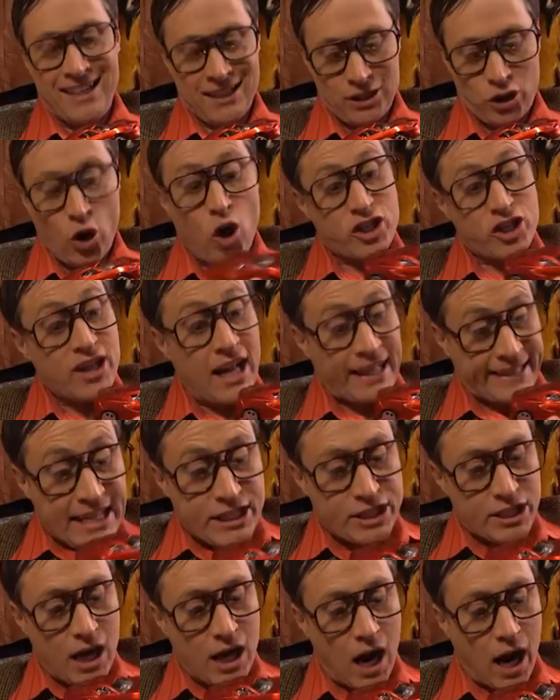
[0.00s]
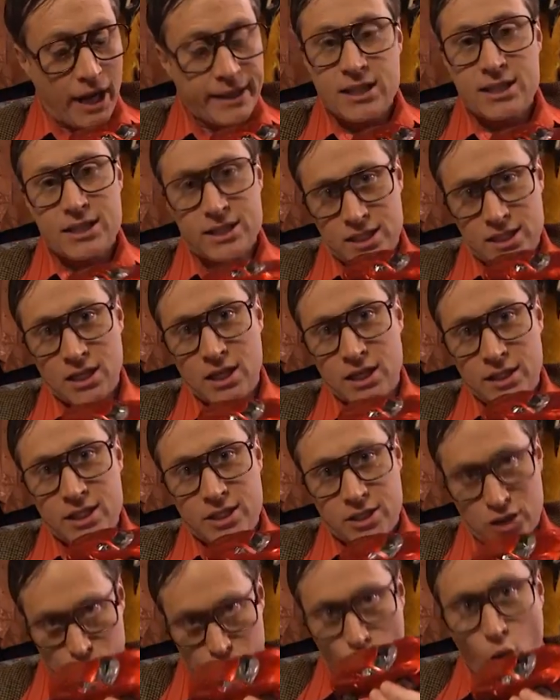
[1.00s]
Of course, not this car. This is
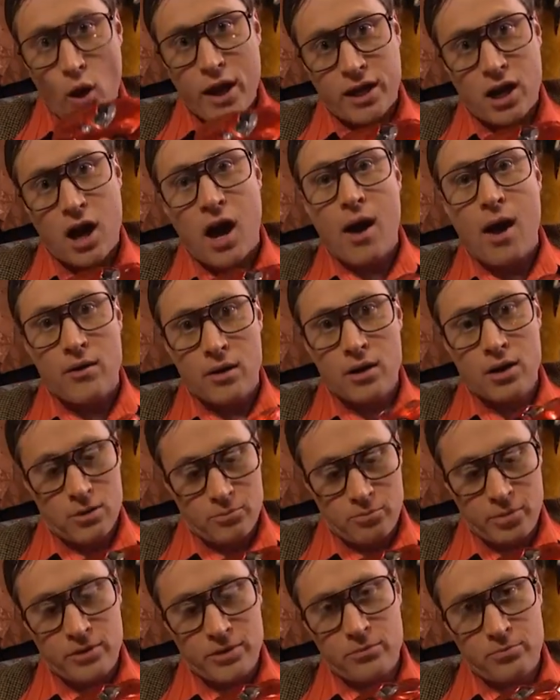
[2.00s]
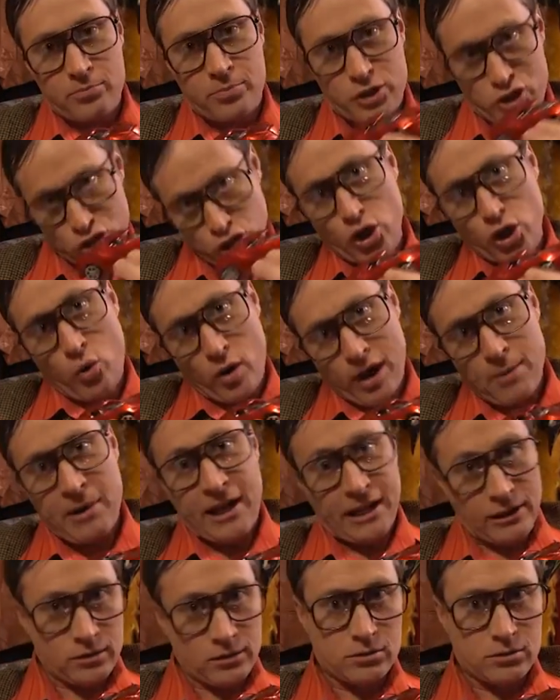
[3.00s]
this is a toy car. But but you know what I mean.